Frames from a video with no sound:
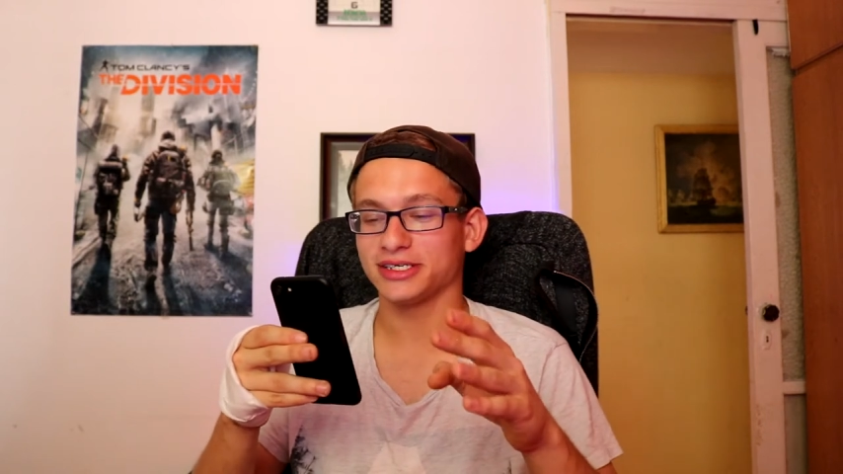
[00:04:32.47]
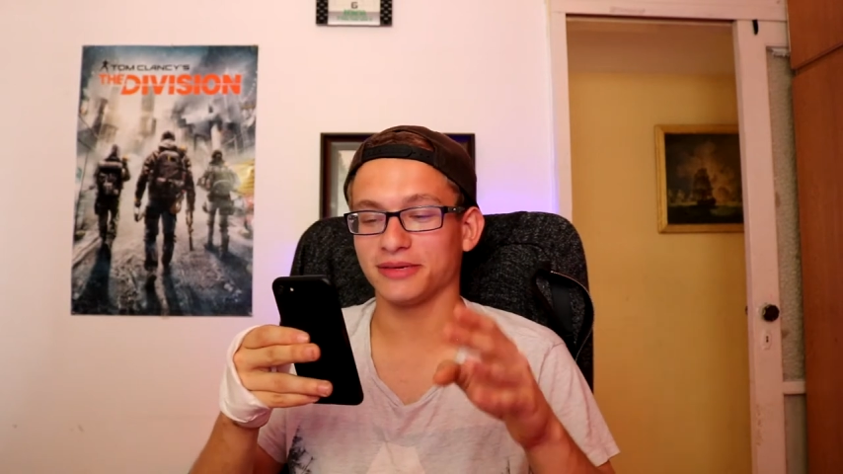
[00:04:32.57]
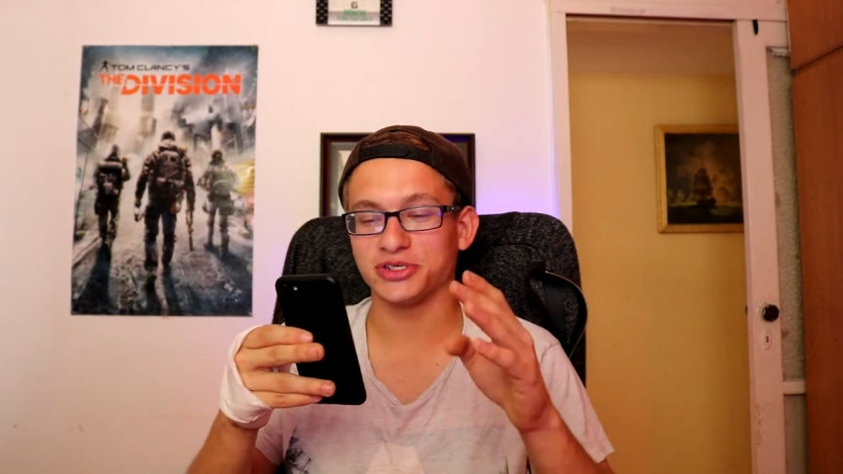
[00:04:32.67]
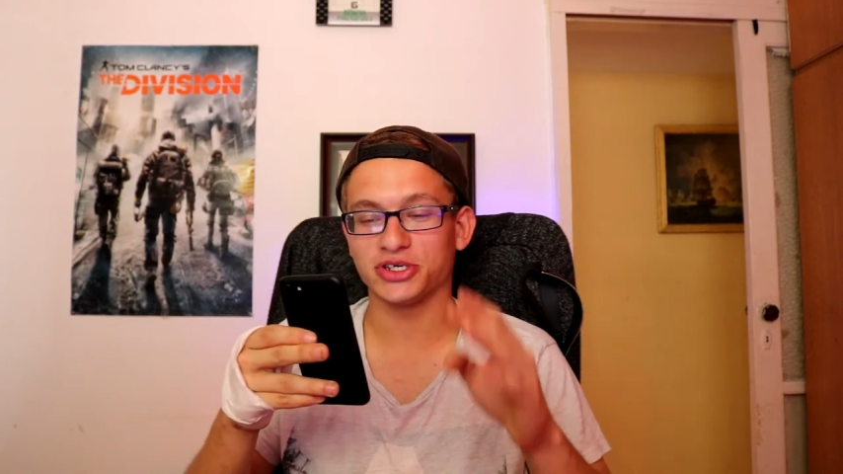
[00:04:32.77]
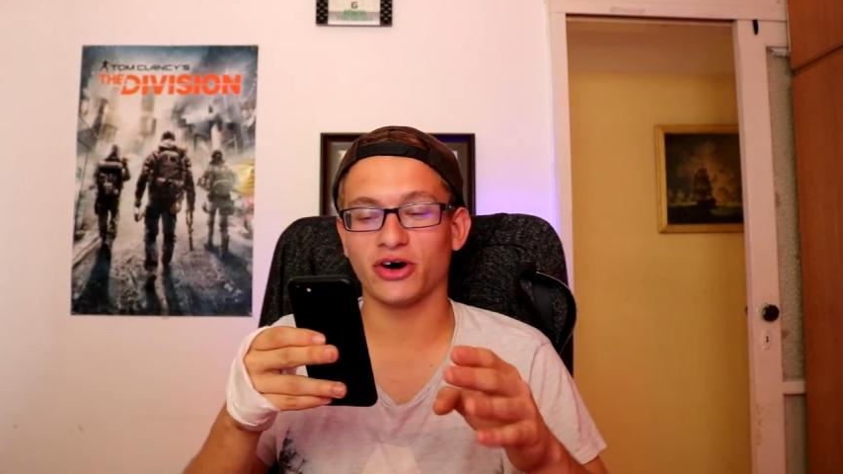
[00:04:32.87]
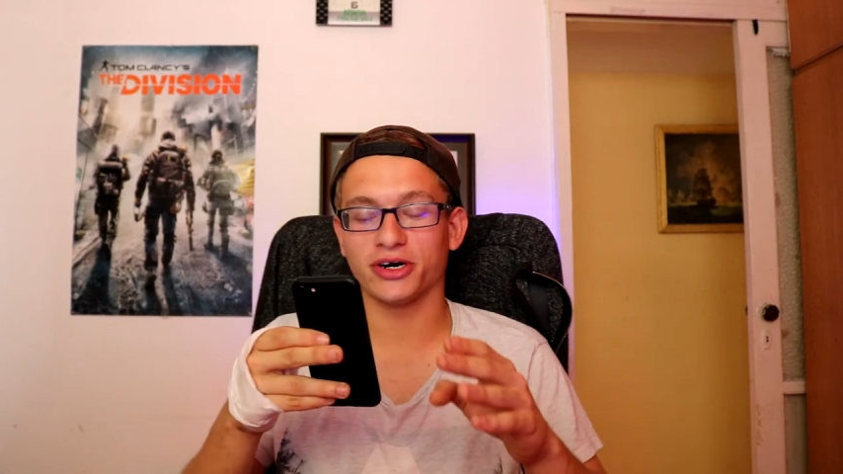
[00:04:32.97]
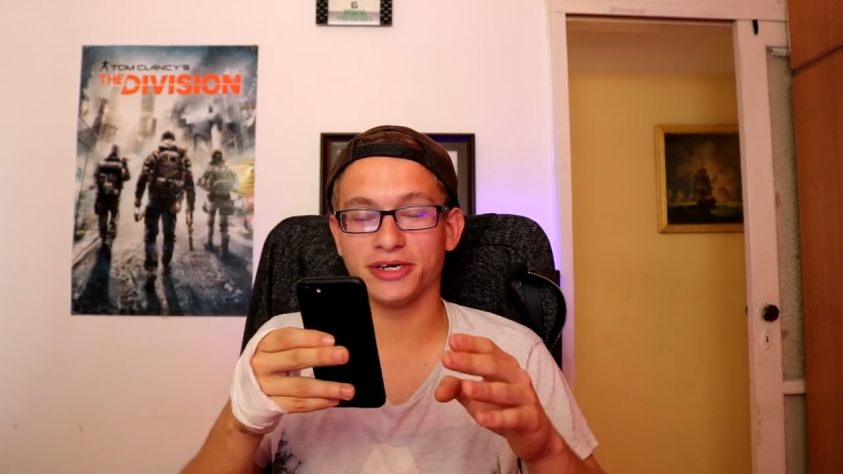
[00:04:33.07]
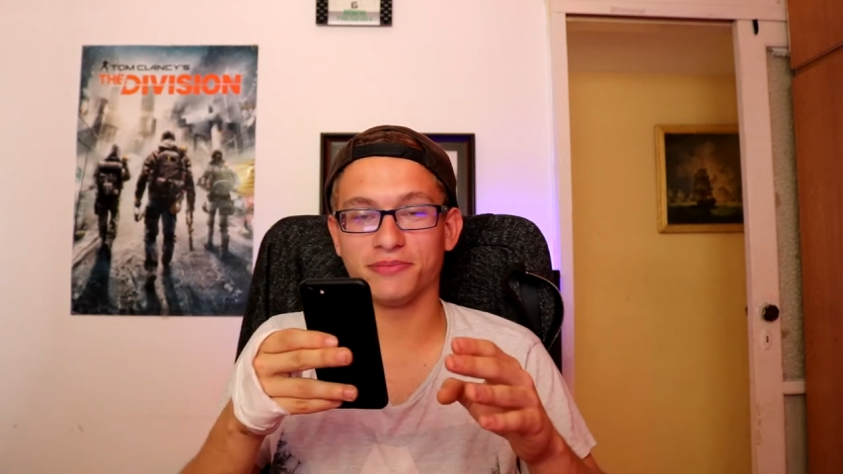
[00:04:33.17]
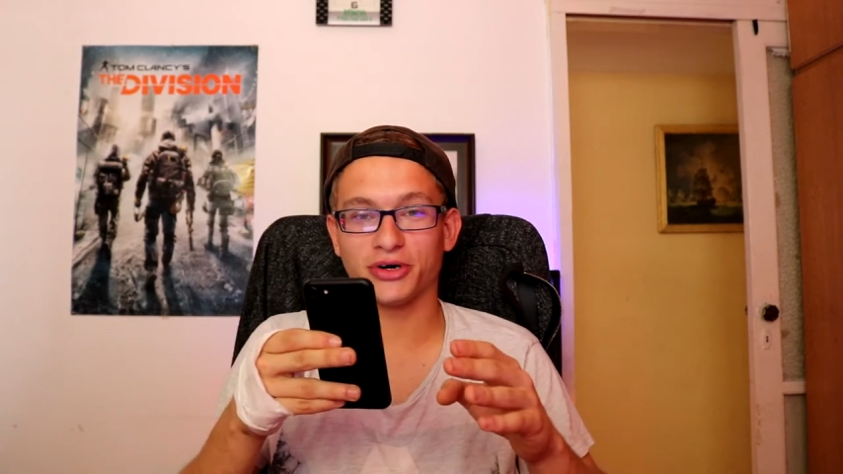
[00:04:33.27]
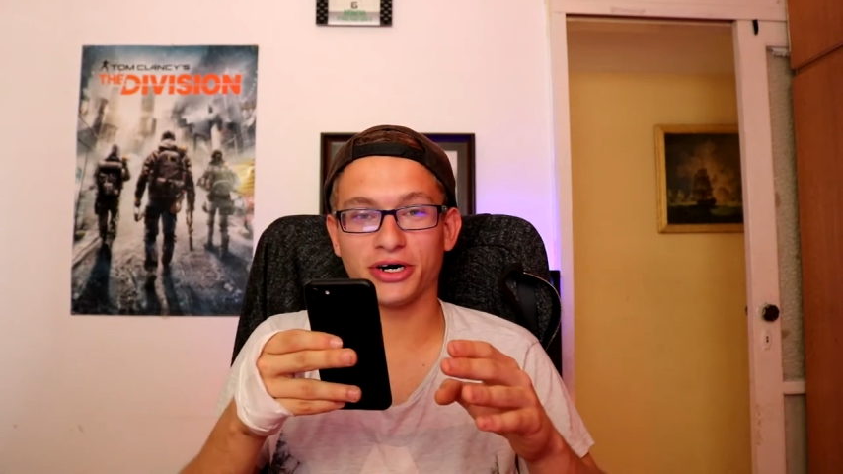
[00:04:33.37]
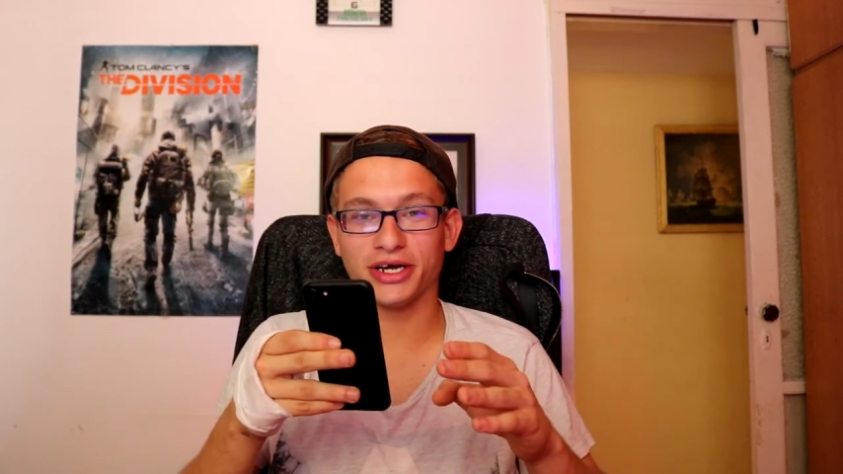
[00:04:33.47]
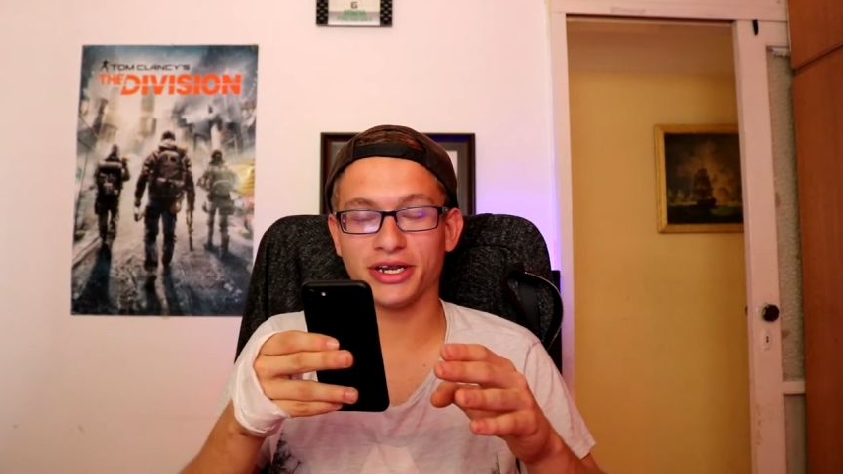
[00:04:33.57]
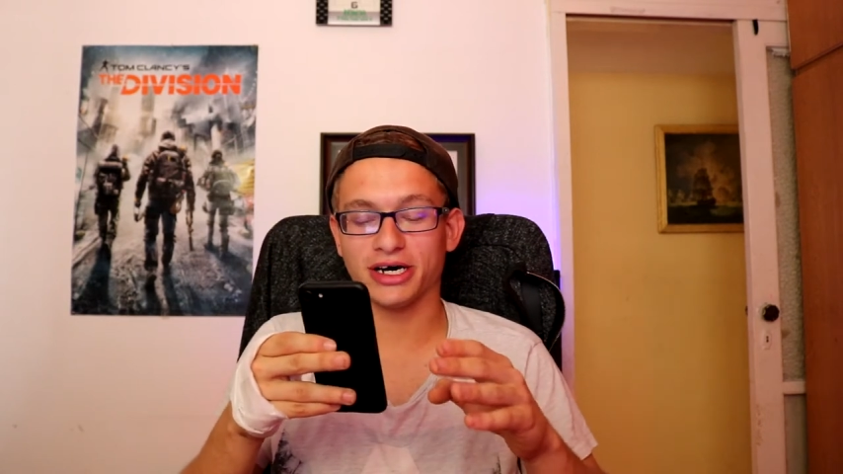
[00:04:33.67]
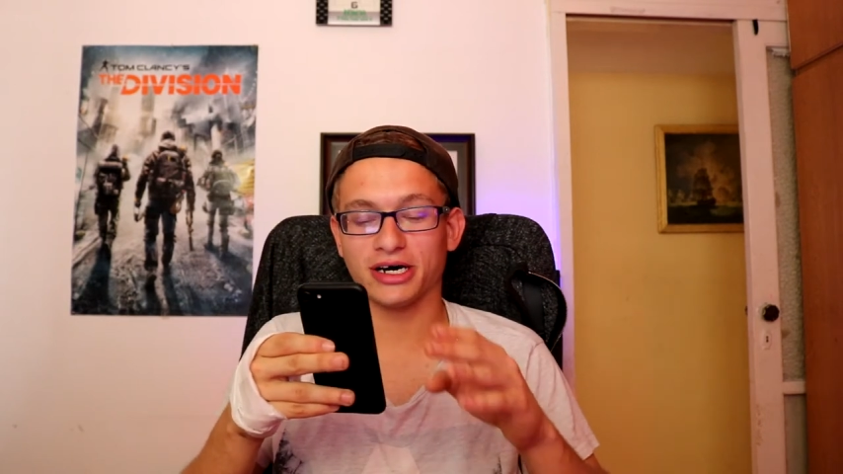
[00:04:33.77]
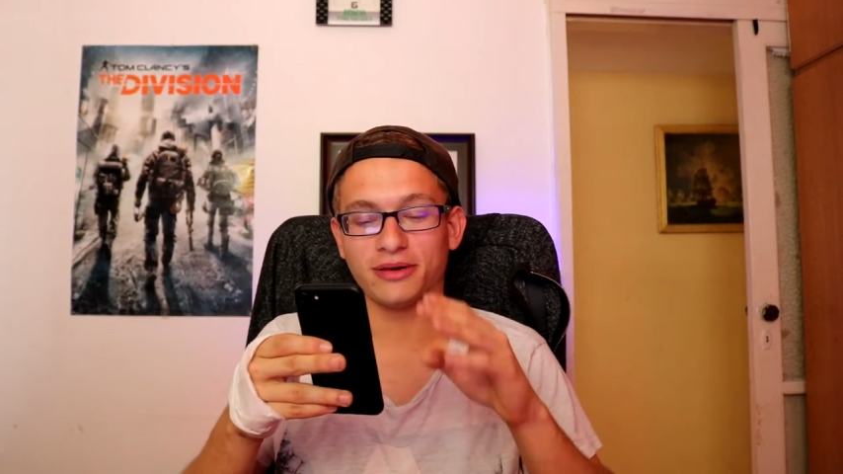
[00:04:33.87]
I'm sorry,
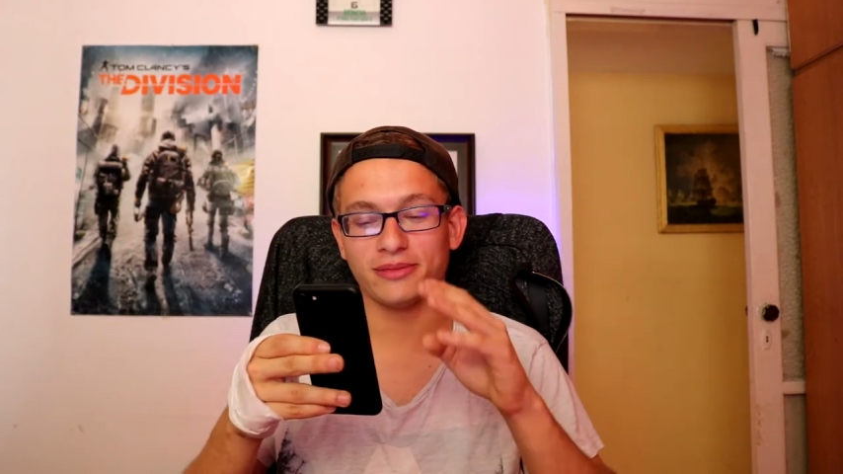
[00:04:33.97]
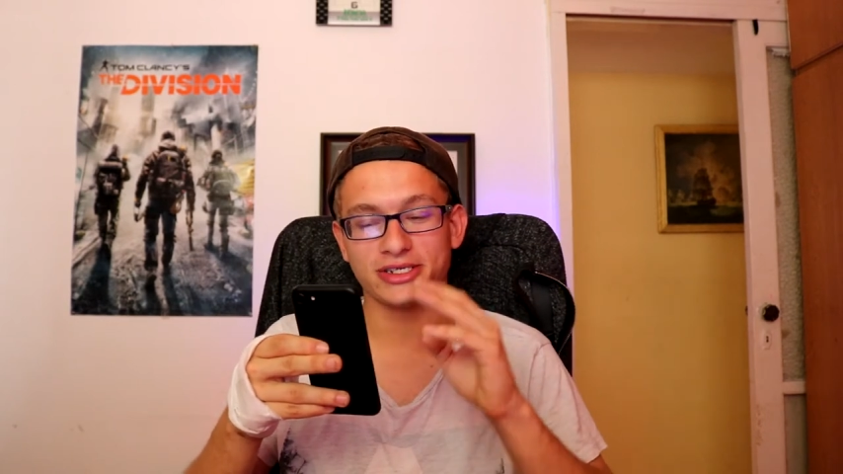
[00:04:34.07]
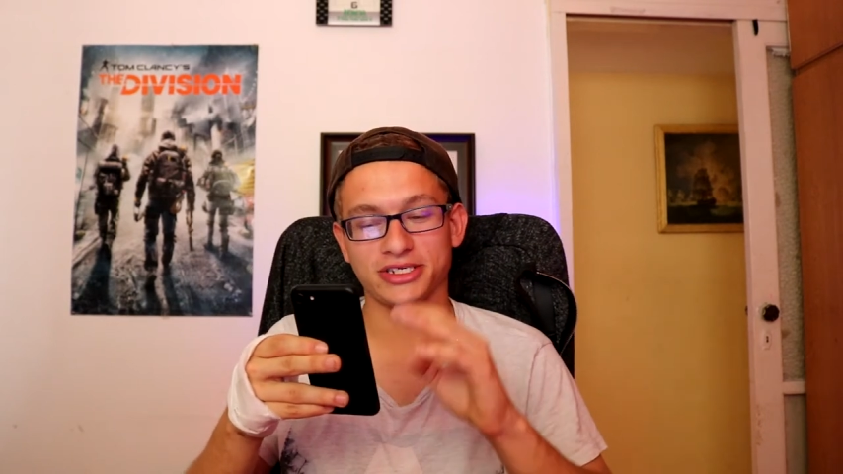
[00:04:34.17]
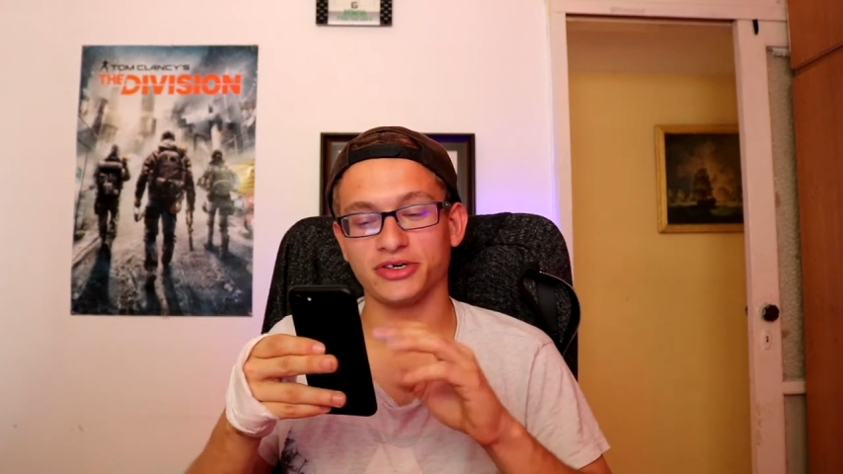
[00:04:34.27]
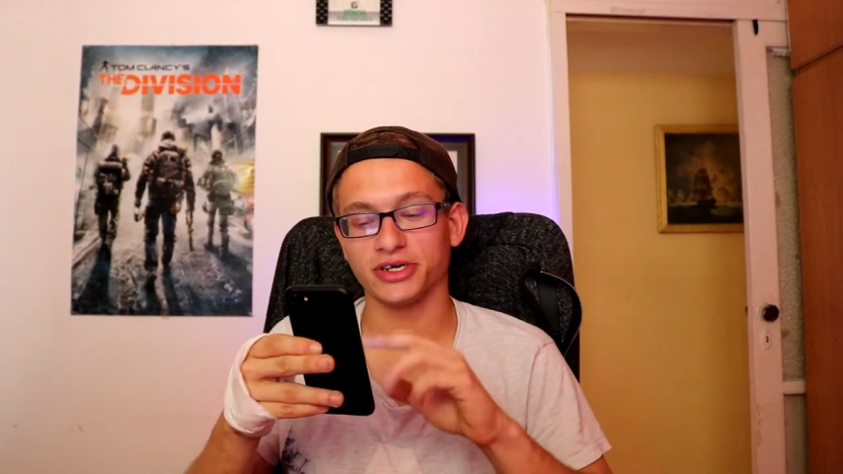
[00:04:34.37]
but let's hear the